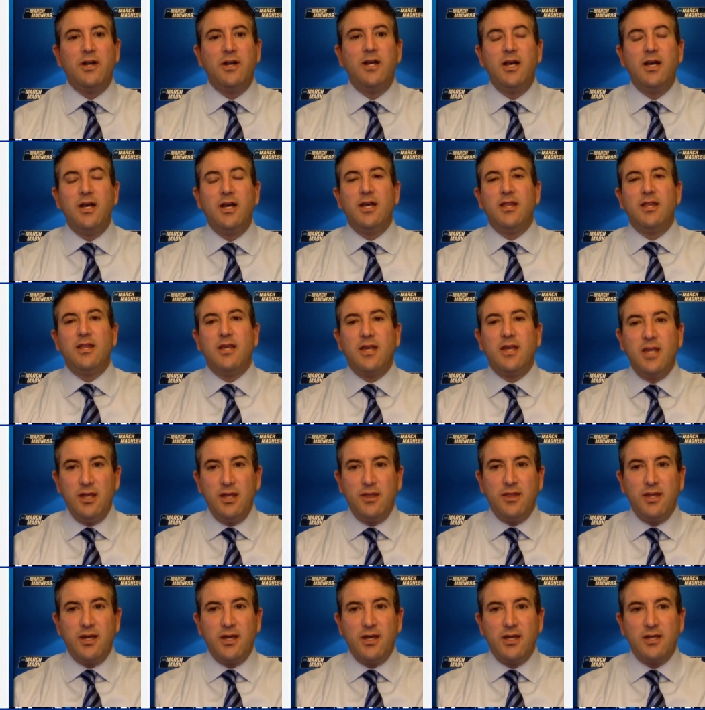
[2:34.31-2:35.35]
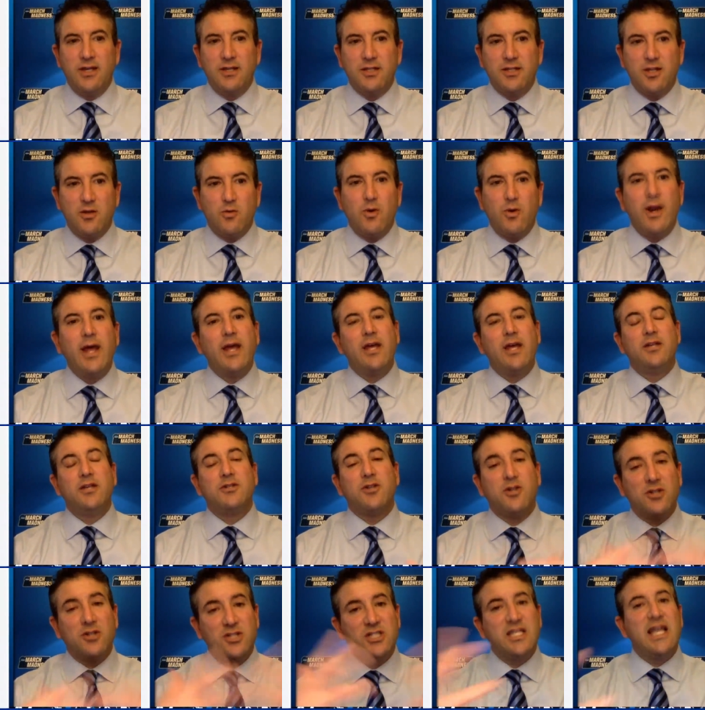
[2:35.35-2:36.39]
The key thing is that the
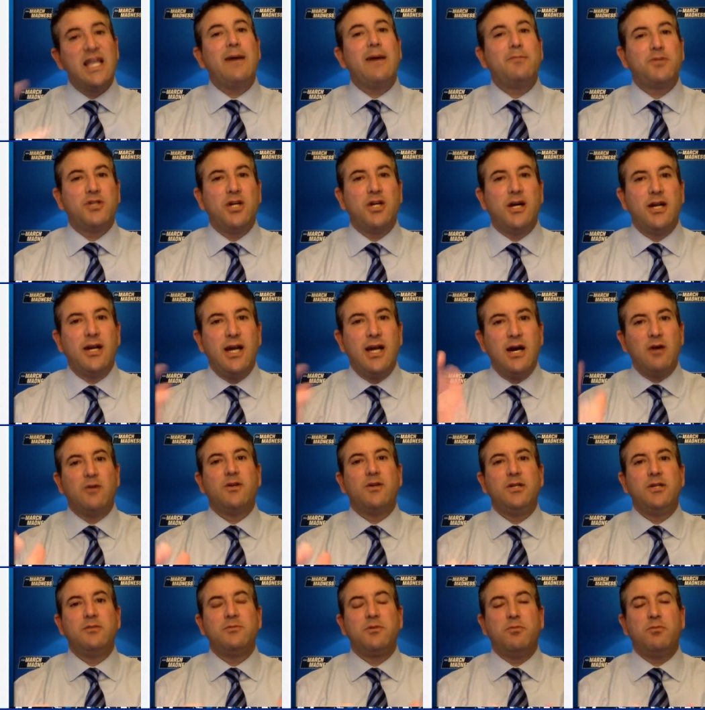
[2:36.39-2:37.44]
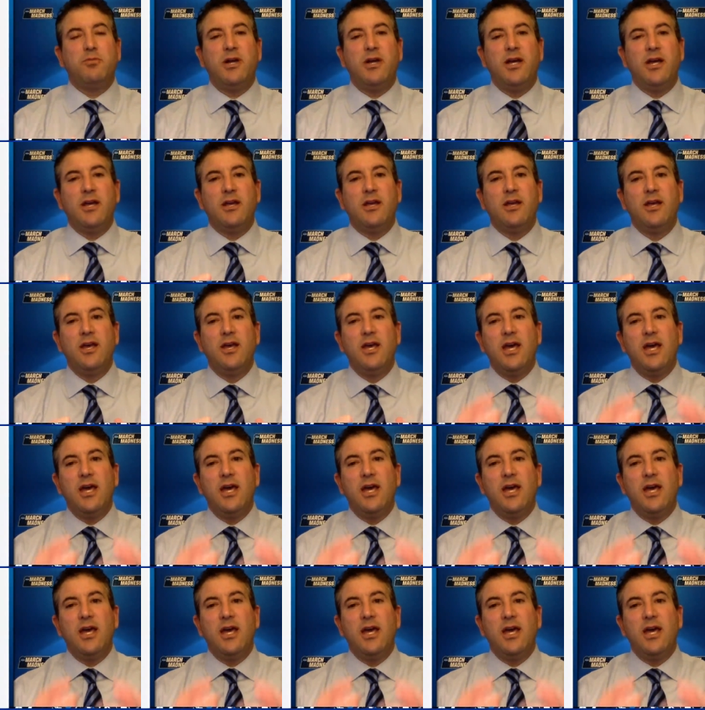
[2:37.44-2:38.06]
rankings are a snapshot and how our teams are playing.